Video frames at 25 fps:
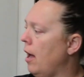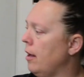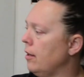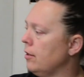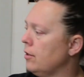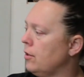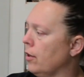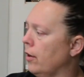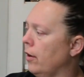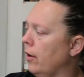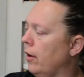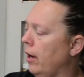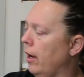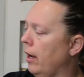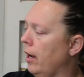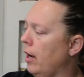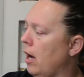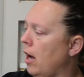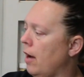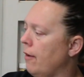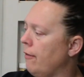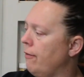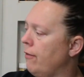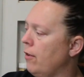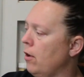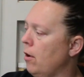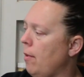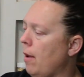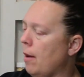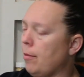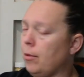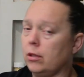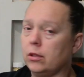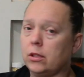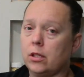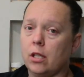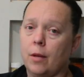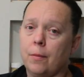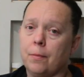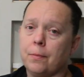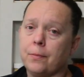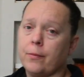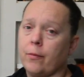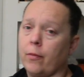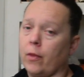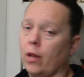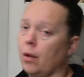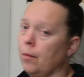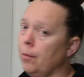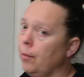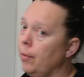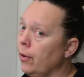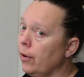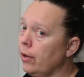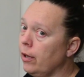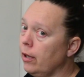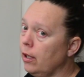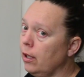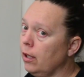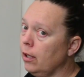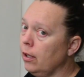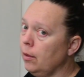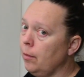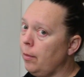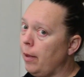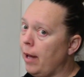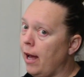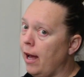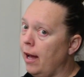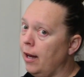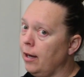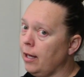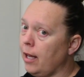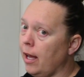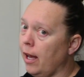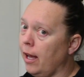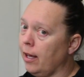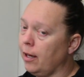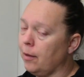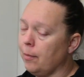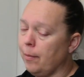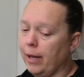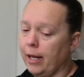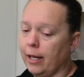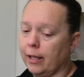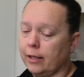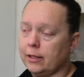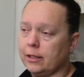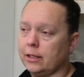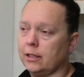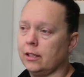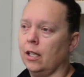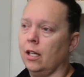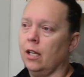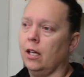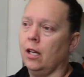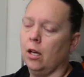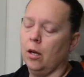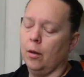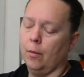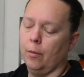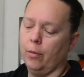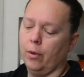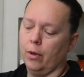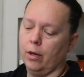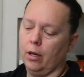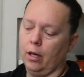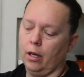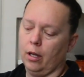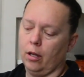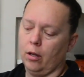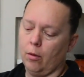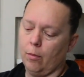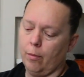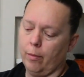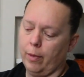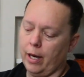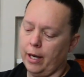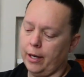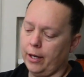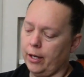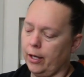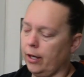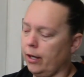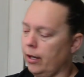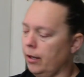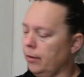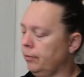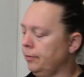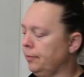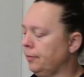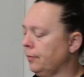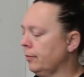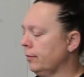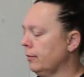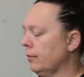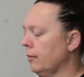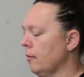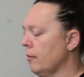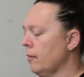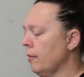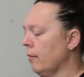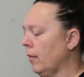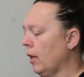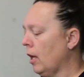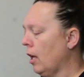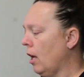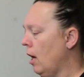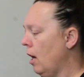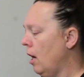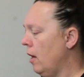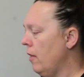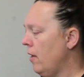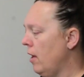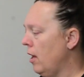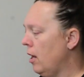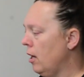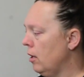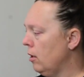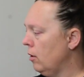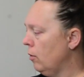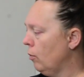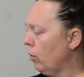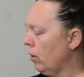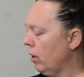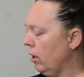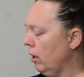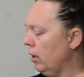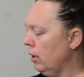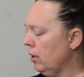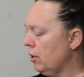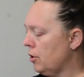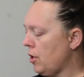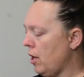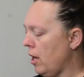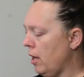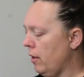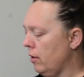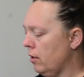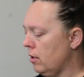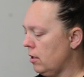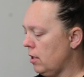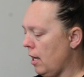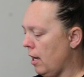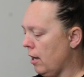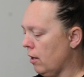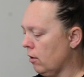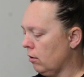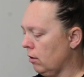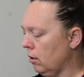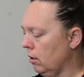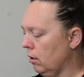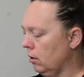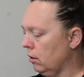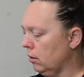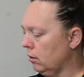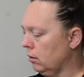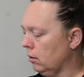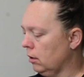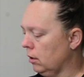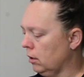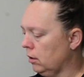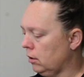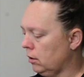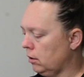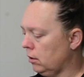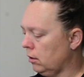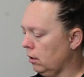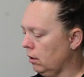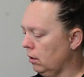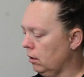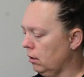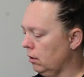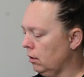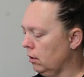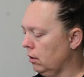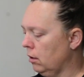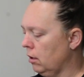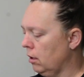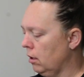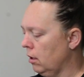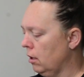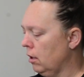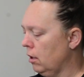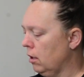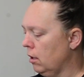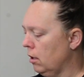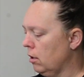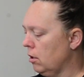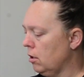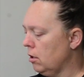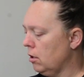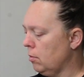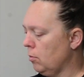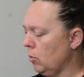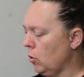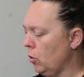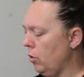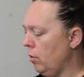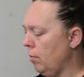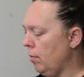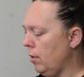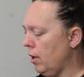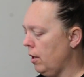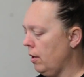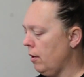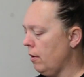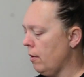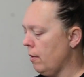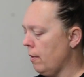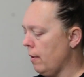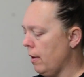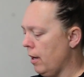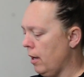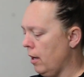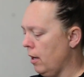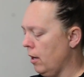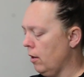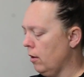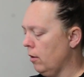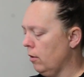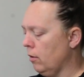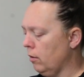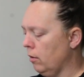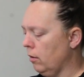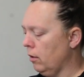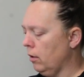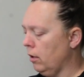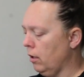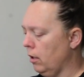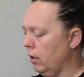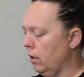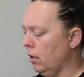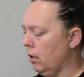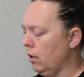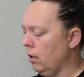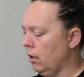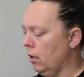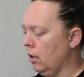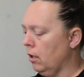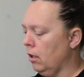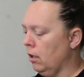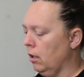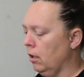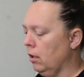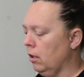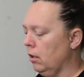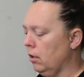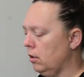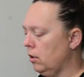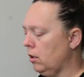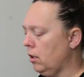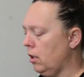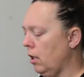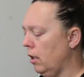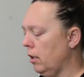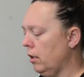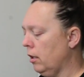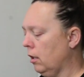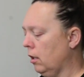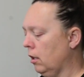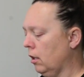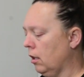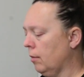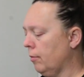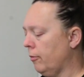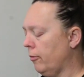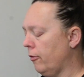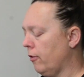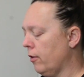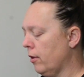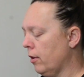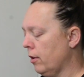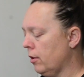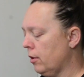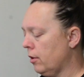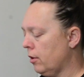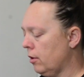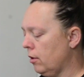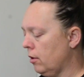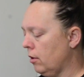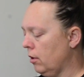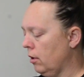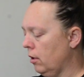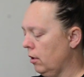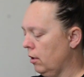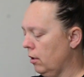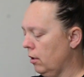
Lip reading: So I got Fruity Pebbles, put it in the pancake mix, put a little butter, and then we're gonna try this out. Let's smooth the butter around. Let's cut it up first.